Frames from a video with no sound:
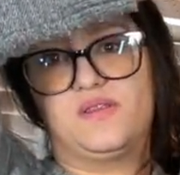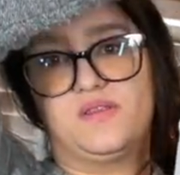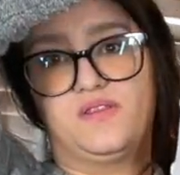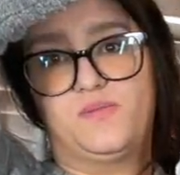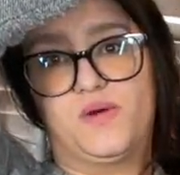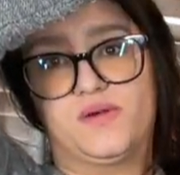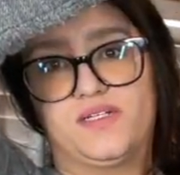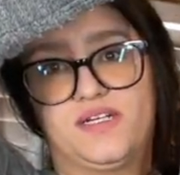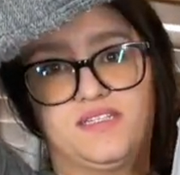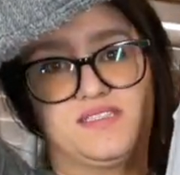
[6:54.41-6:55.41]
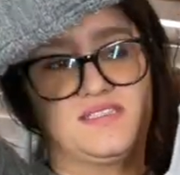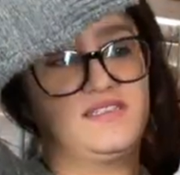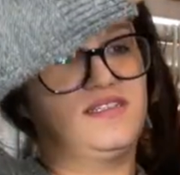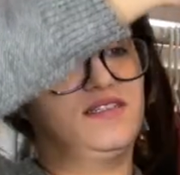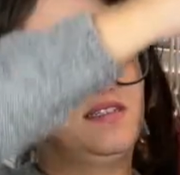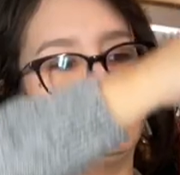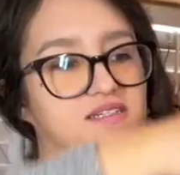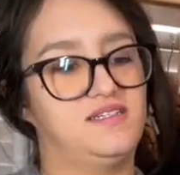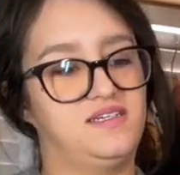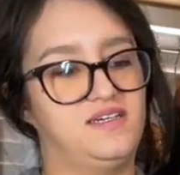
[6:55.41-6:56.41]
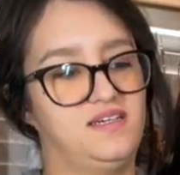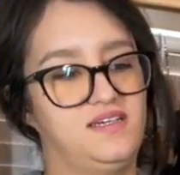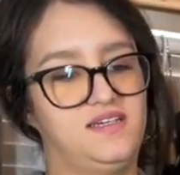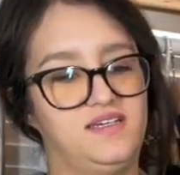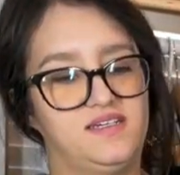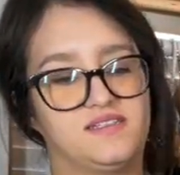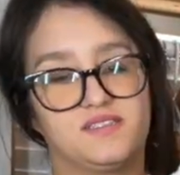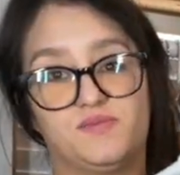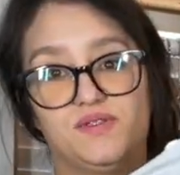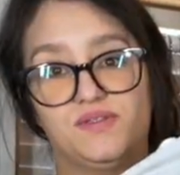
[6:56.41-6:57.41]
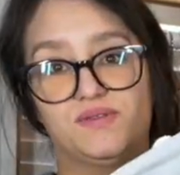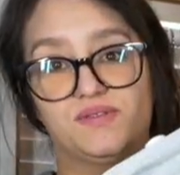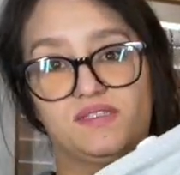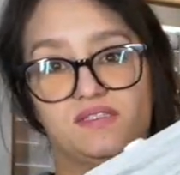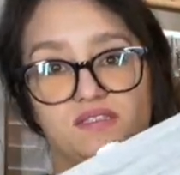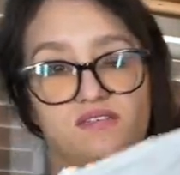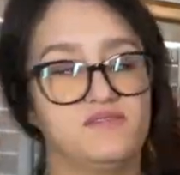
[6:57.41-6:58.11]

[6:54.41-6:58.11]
the polka dots. It has a balloon sleeve,